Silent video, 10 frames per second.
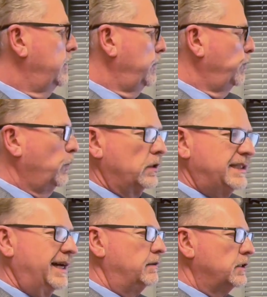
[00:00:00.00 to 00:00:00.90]
works
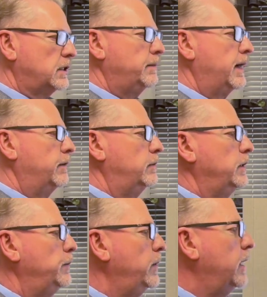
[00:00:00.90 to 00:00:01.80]
out just about
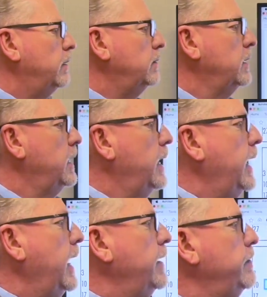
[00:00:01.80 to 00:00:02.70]
really well.
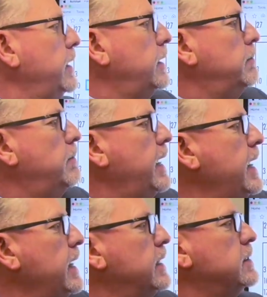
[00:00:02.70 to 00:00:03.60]
And then
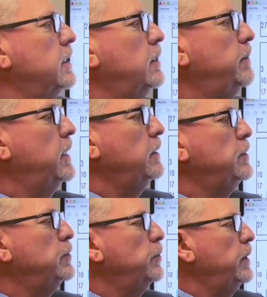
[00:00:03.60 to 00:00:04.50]
May is a little bit
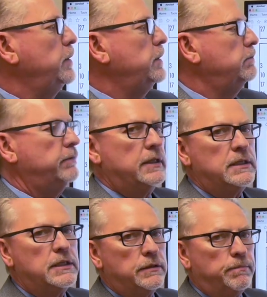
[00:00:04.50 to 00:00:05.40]
unusual.
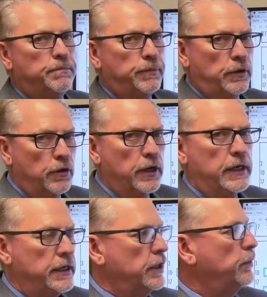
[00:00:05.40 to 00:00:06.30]
This
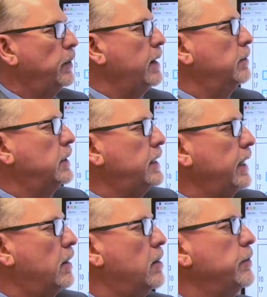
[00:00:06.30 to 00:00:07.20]
current year, we're able to
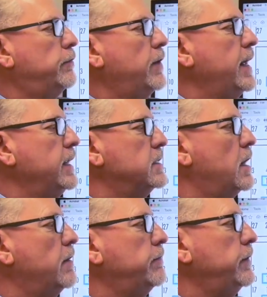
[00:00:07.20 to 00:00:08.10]
take all the Fridays
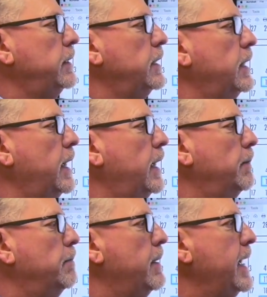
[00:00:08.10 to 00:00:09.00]
off in
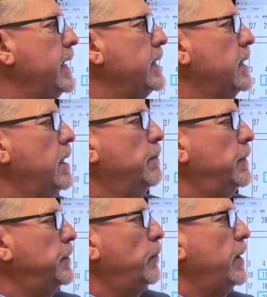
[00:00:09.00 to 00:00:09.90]
May,
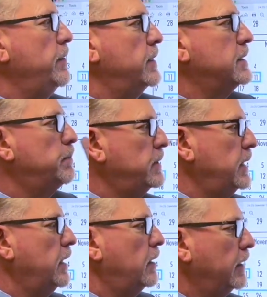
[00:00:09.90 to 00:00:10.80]
but the way this
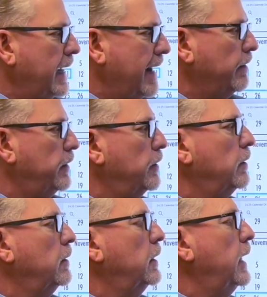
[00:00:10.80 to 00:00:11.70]
particular
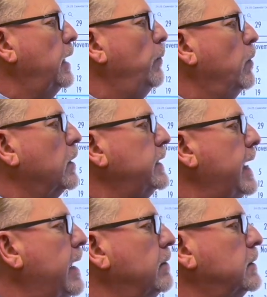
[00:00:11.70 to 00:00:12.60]
calendar worked
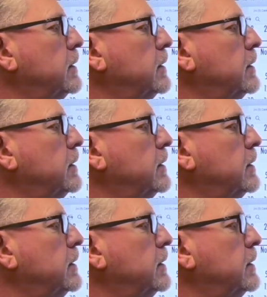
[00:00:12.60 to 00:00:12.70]
out,